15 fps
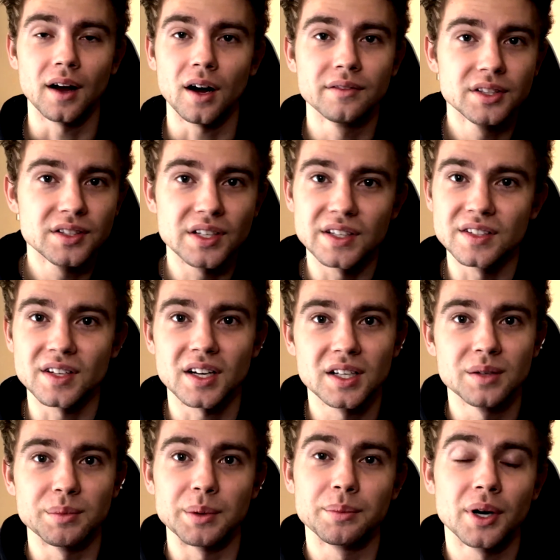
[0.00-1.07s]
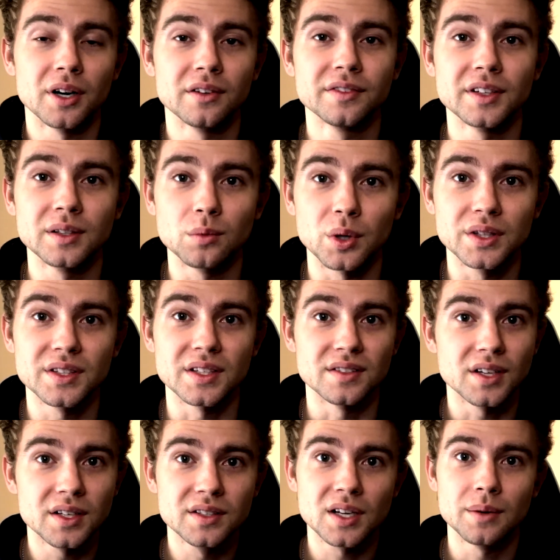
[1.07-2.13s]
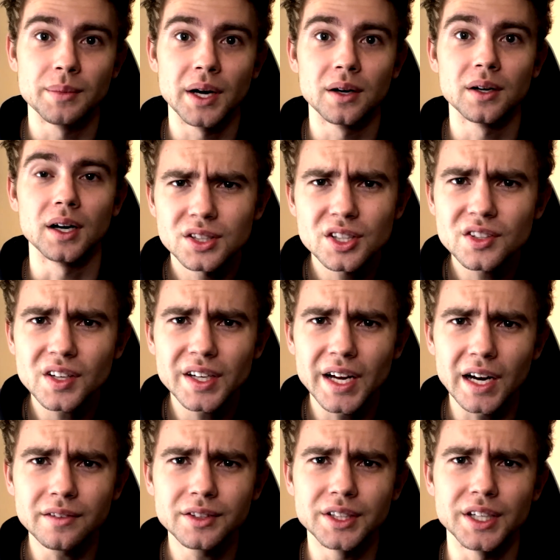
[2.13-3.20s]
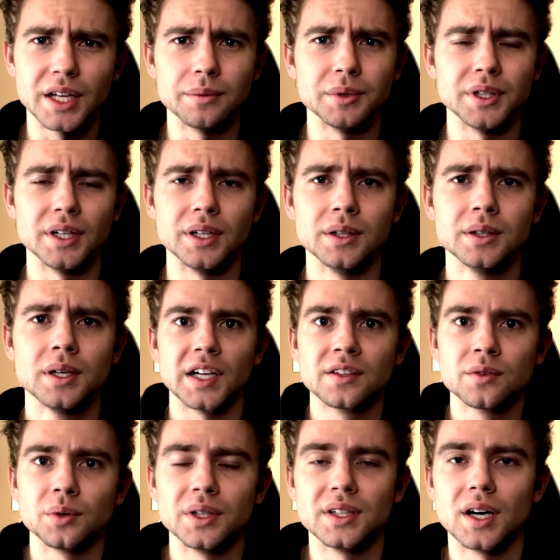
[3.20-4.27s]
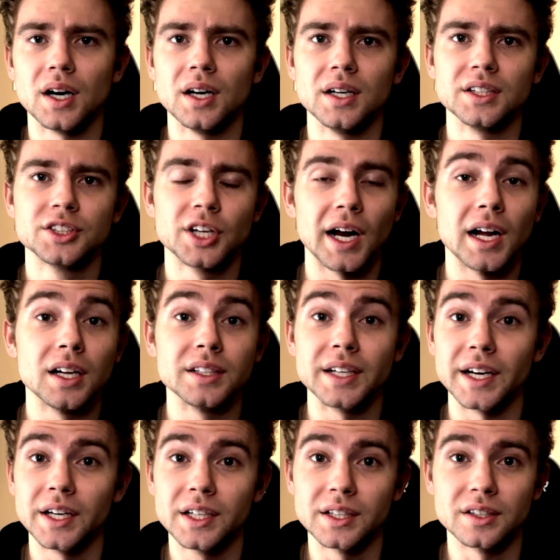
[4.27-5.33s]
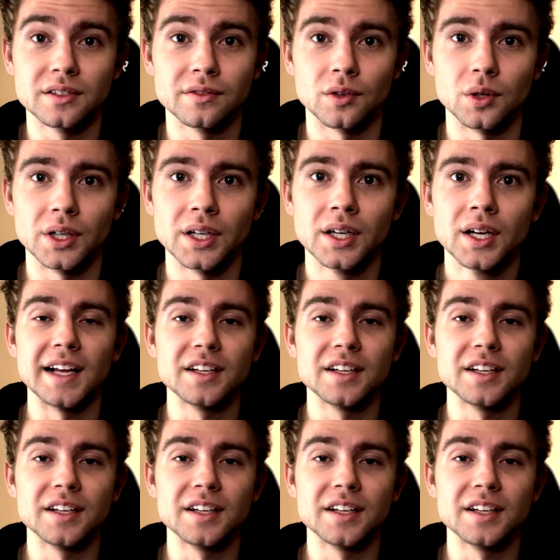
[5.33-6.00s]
Obviously, it's not going to be perfect once it does come out, just like every game, you know? That's what uh, trial and error is for.